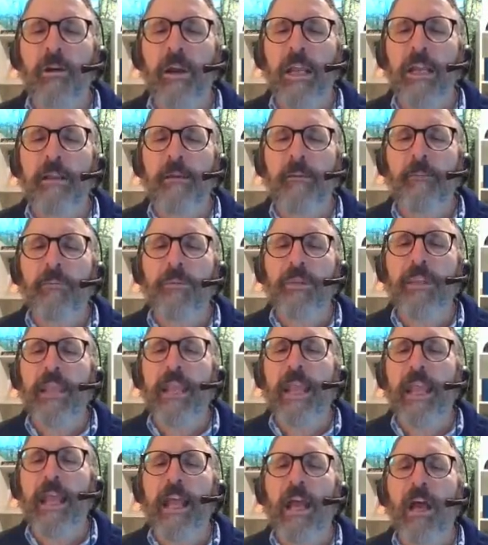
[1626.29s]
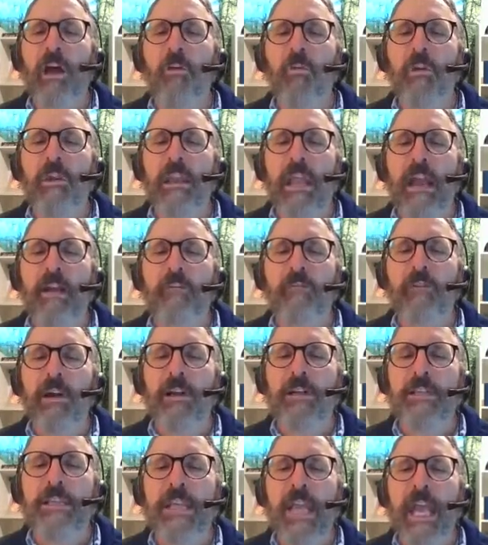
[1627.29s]
Right, now we
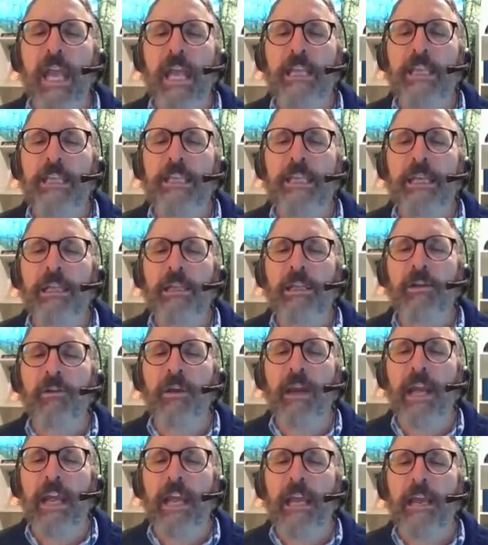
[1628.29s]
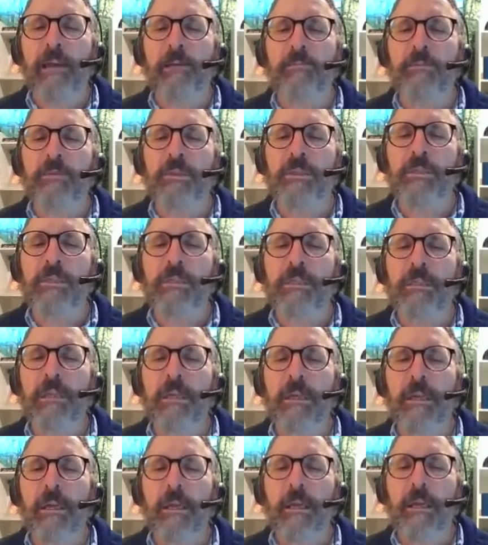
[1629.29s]
have our 10
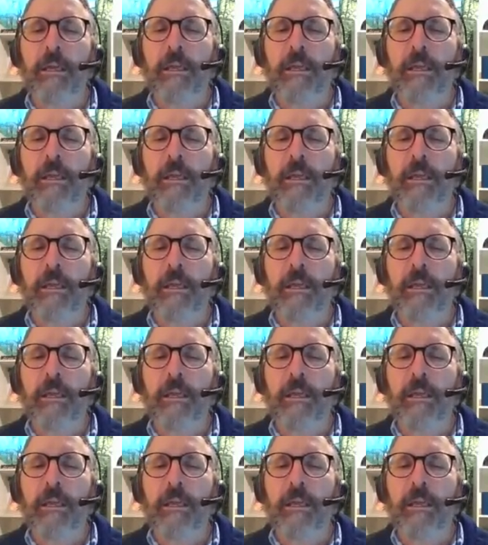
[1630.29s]
kilograms